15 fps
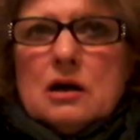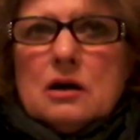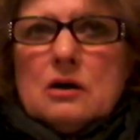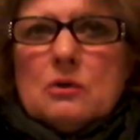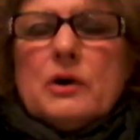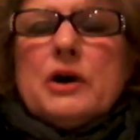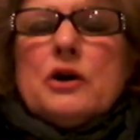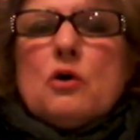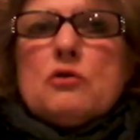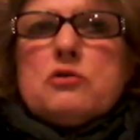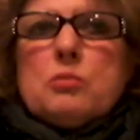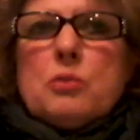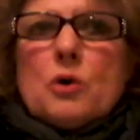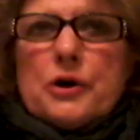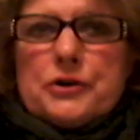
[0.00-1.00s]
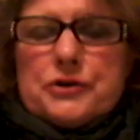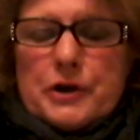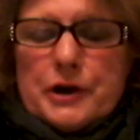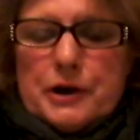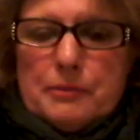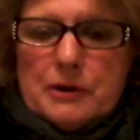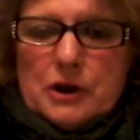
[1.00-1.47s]
went overboard
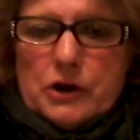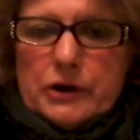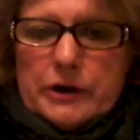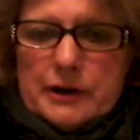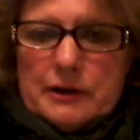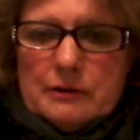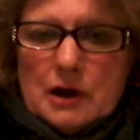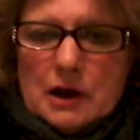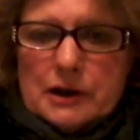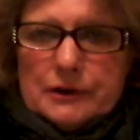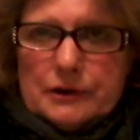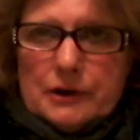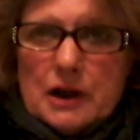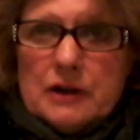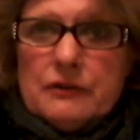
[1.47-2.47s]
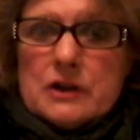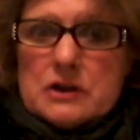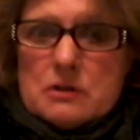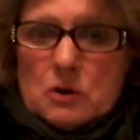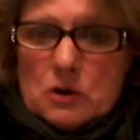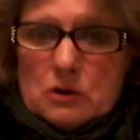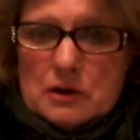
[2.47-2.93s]
trying to be good and
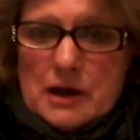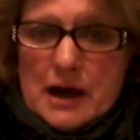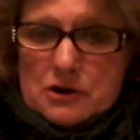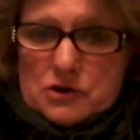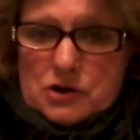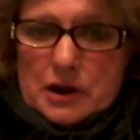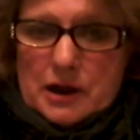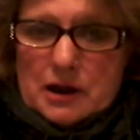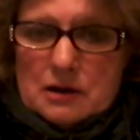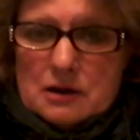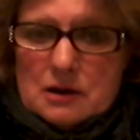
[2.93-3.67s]
invisible, actually.